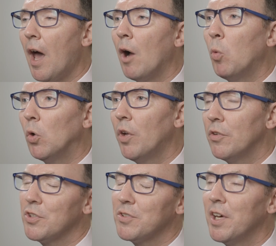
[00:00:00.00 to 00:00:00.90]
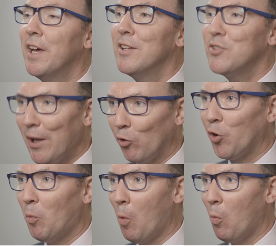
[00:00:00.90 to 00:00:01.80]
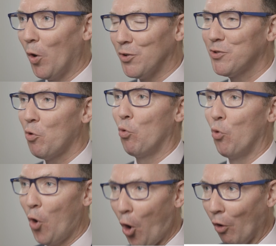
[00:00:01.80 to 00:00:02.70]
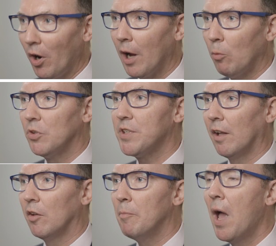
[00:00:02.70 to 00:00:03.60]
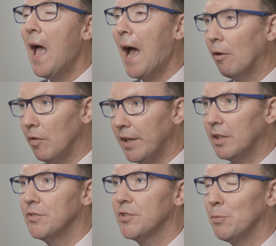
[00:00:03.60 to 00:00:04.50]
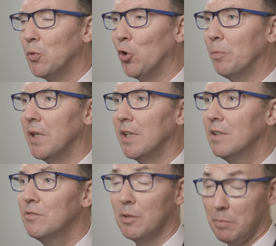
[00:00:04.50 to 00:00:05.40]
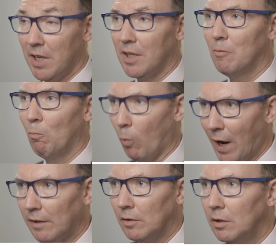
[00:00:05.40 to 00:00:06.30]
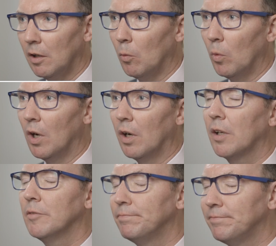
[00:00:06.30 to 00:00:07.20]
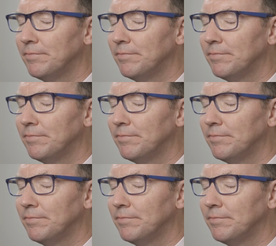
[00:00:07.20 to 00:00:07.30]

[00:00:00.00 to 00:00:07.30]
and I will not just tell someone what's wrong, I will tell them how they can support me to be well at work.